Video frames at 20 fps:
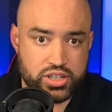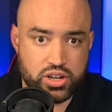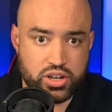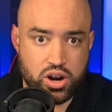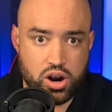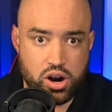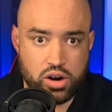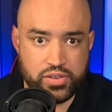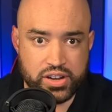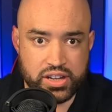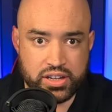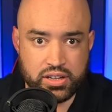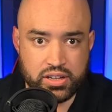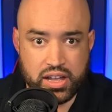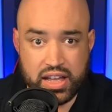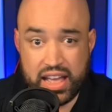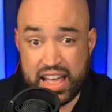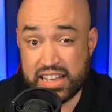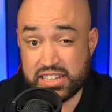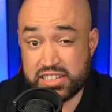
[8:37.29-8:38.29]
the carving
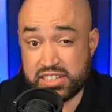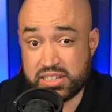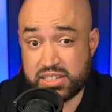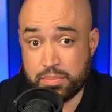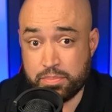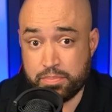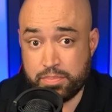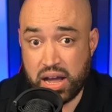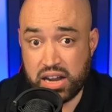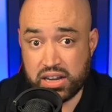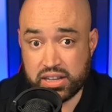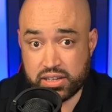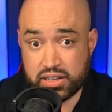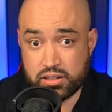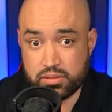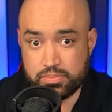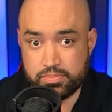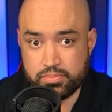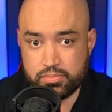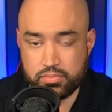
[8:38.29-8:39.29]
as symbolic,